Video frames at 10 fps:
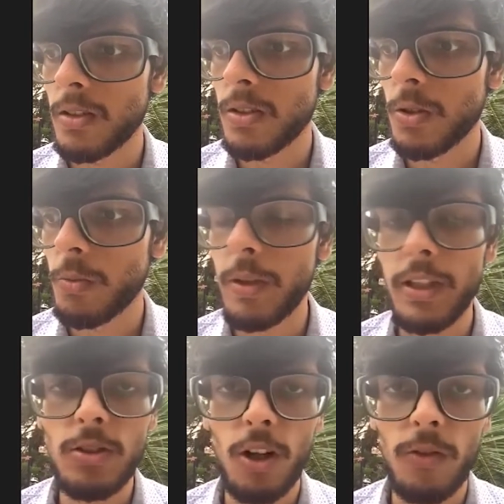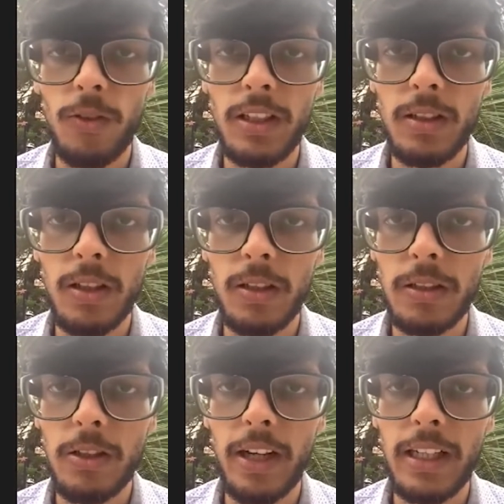to be solving the
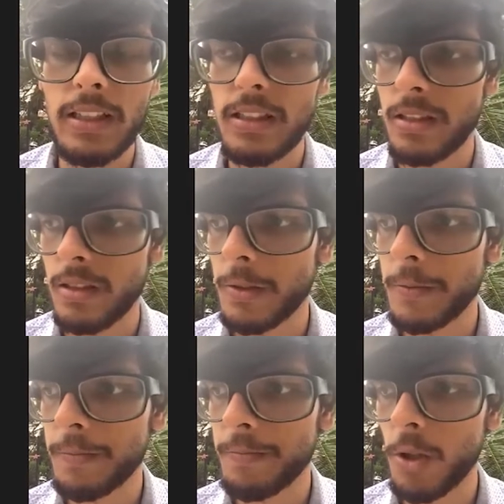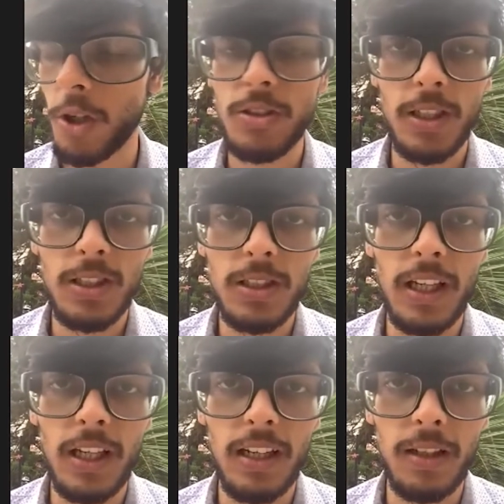great blockchain
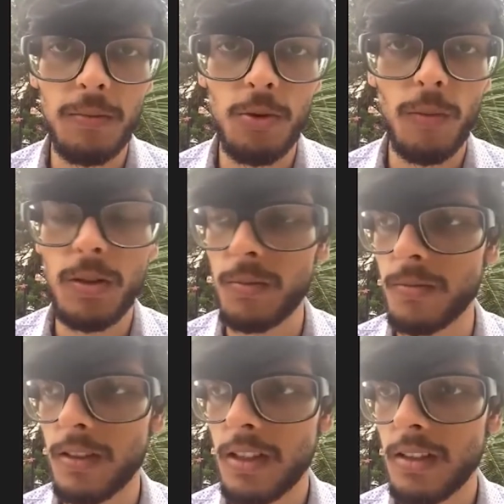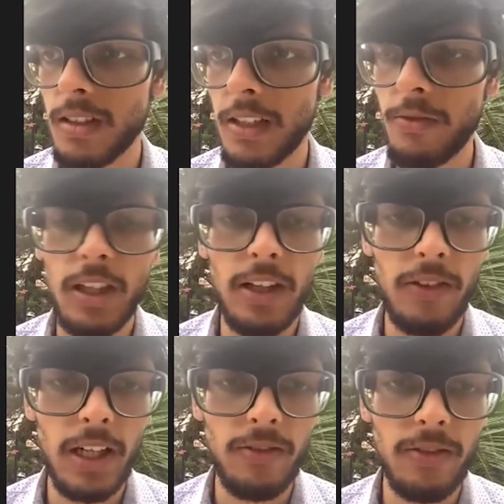scaling problem that we have
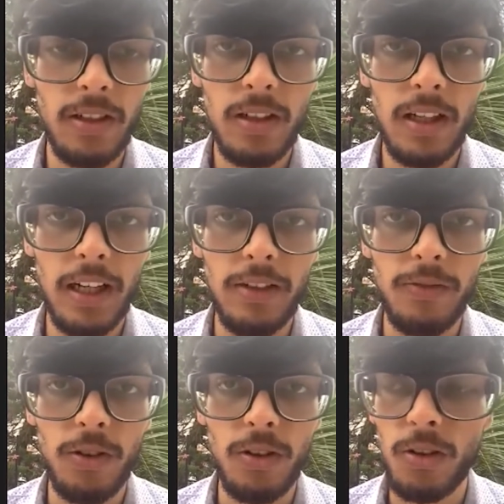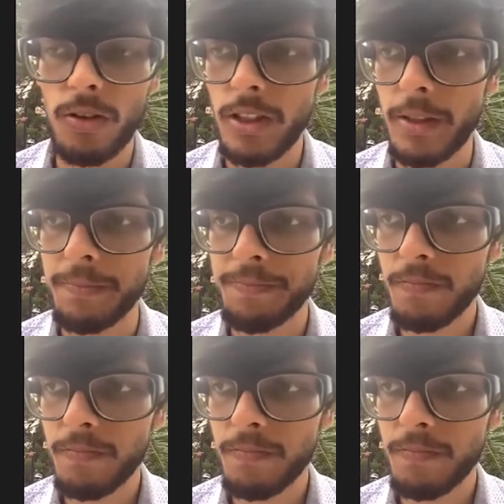had for a long time.